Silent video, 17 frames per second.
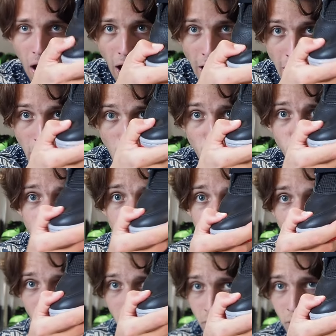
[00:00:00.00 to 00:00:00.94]
I hope you
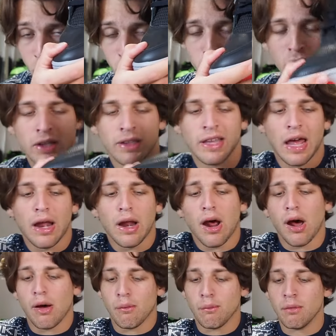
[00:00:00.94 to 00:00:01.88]
guys can pick that
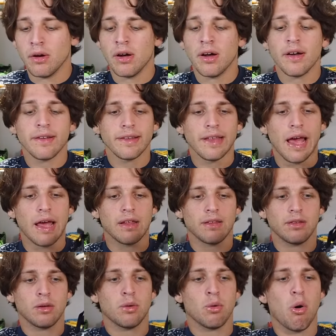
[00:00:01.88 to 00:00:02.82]
up, that
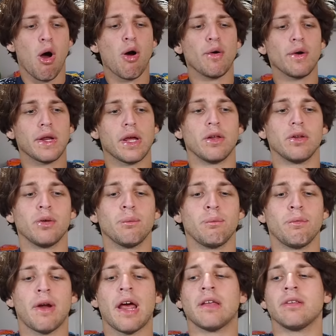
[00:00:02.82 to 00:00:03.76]
the quality on the
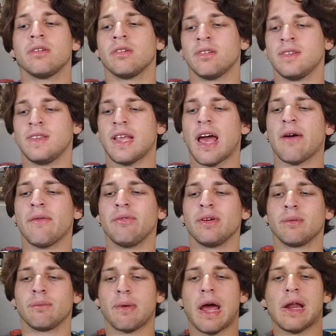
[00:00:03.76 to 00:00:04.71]
breads is
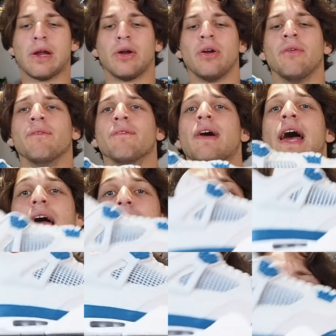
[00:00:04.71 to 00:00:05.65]
definitely better,
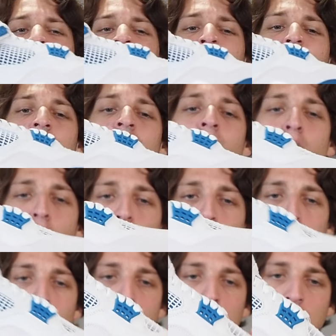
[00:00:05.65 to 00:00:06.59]
and I think the
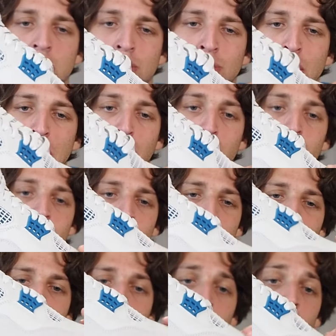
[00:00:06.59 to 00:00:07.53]
colorway is better
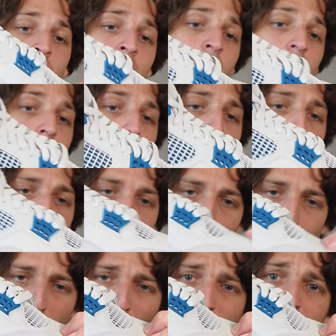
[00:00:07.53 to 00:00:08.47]
too. The
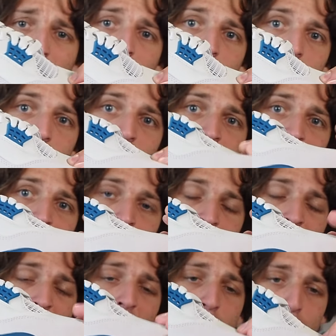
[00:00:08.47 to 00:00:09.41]
quality on these is
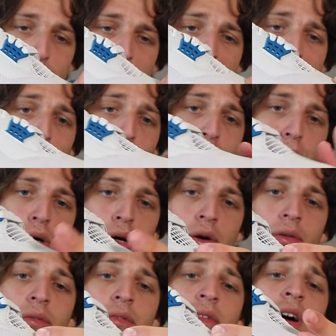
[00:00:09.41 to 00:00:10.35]
not bad, but
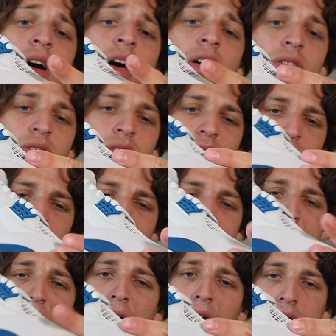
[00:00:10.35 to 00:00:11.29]
it's just
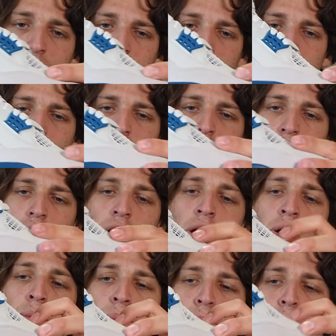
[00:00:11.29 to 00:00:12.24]
not as good.
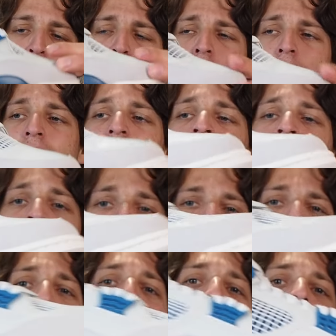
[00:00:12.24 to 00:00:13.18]
But
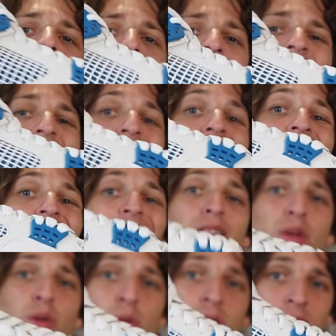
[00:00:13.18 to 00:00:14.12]
that being said, I
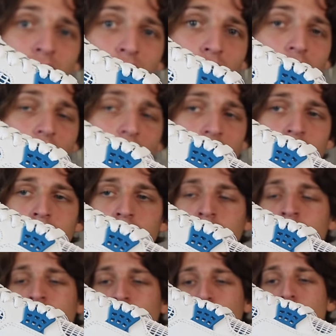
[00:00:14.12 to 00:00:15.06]
do still like the
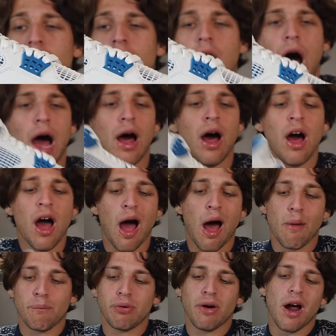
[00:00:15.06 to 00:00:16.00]
shoe a lot.
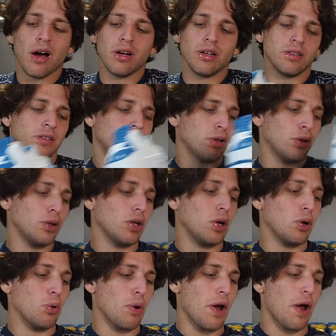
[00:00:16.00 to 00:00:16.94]
I'm probably still
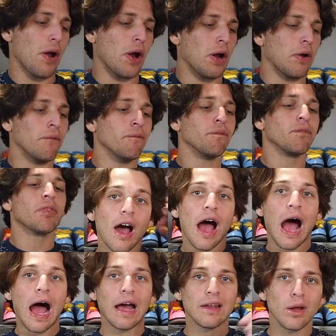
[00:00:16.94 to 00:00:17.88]
gonna wear it.
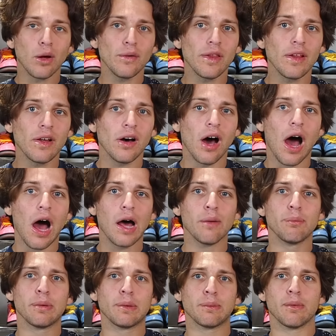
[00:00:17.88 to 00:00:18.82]
I know that a lot
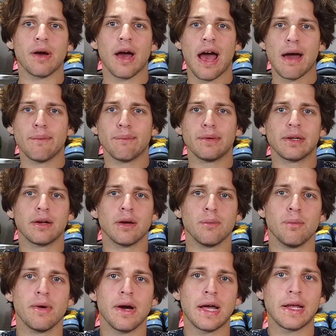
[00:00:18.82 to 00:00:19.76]
of people have been
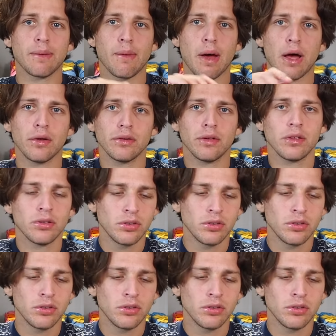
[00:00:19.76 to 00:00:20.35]
complaining about this